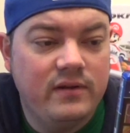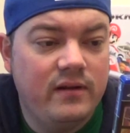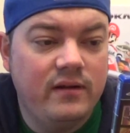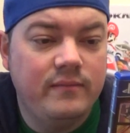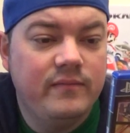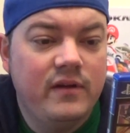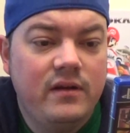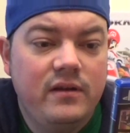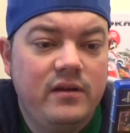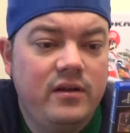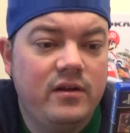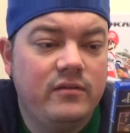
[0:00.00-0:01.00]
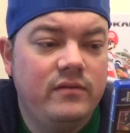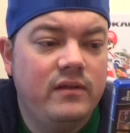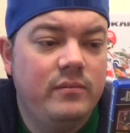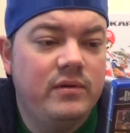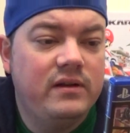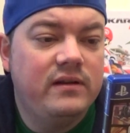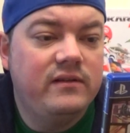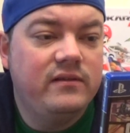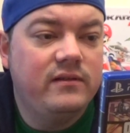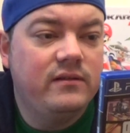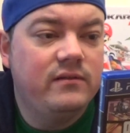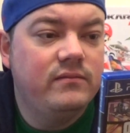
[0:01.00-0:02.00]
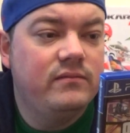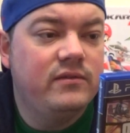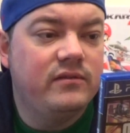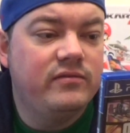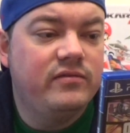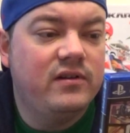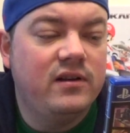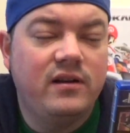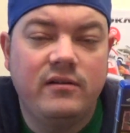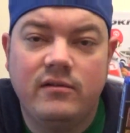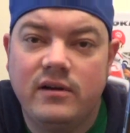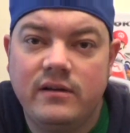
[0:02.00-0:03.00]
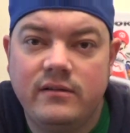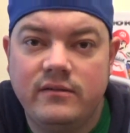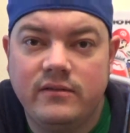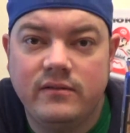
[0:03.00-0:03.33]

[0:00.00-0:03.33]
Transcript: But you know, the ability to fly around,